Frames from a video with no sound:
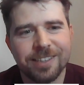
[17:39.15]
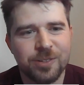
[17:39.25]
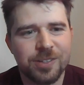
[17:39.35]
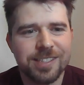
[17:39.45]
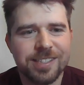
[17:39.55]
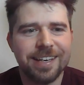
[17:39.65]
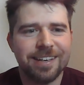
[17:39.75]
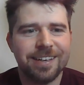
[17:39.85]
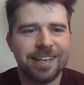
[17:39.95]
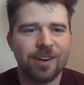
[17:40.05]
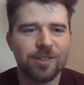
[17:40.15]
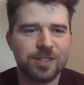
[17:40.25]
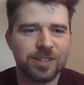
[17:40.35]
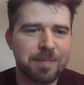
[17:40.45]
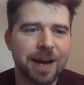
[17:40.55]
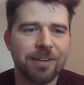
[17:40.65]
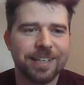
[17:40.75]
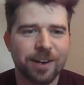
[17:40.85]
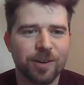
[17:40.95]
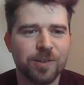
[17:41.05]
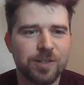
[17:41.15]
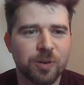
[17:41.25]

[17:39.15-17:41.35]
Like you can see, he goes, the amount he goes